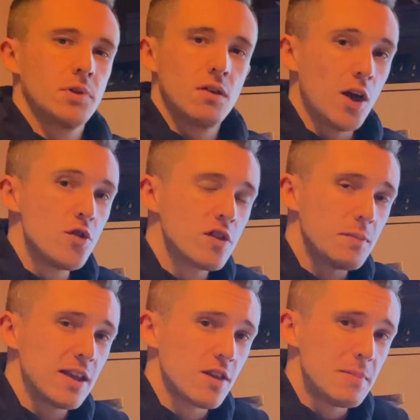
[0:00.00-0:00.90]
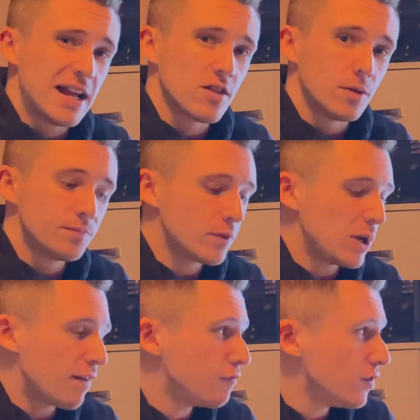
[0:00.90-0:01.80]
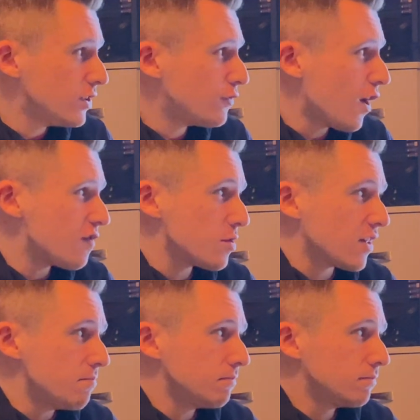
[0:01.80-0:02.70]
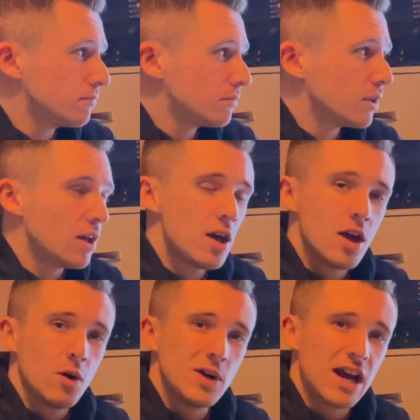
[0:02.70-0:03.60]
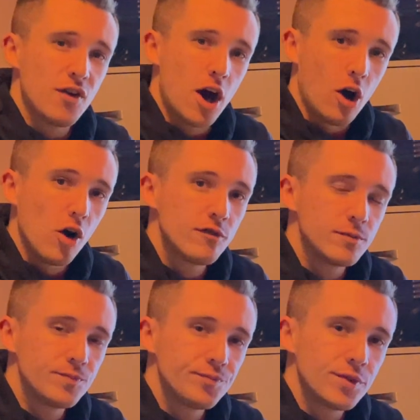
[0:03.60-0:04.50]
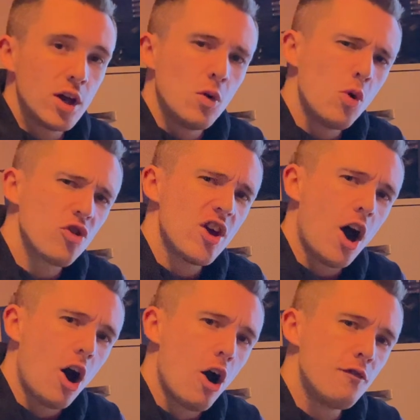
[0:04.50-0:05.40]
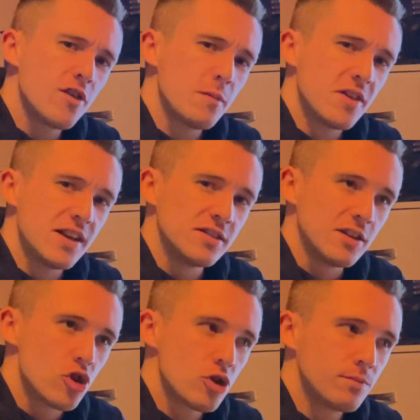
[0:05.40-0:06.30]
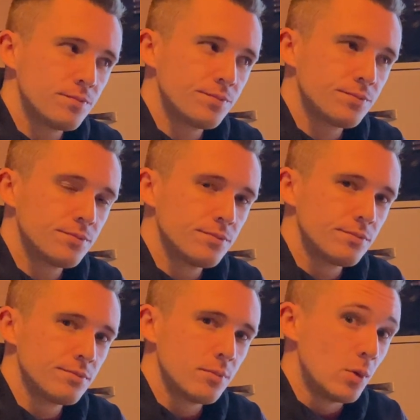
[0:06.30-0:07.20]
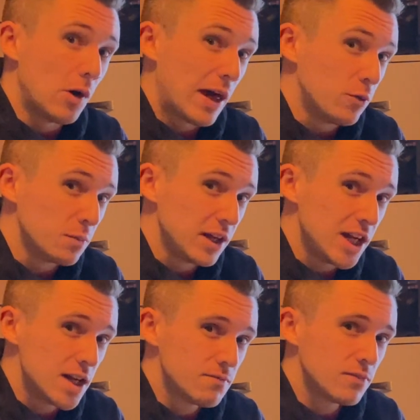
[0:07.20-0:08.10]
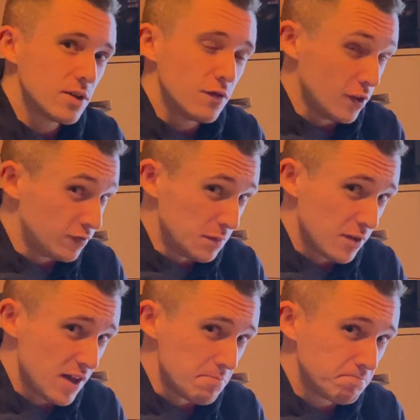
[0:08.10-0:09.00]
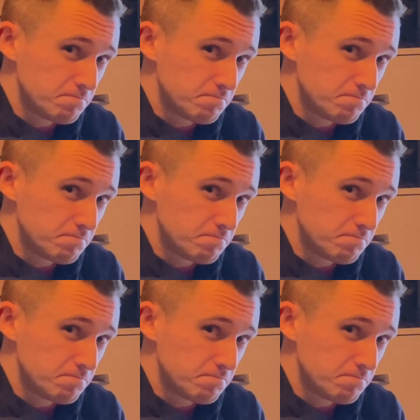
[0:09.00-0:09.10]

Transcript: Those are the bits that matter. We have 55%, we have half. What's half as a percentage? Well, that would be 50%.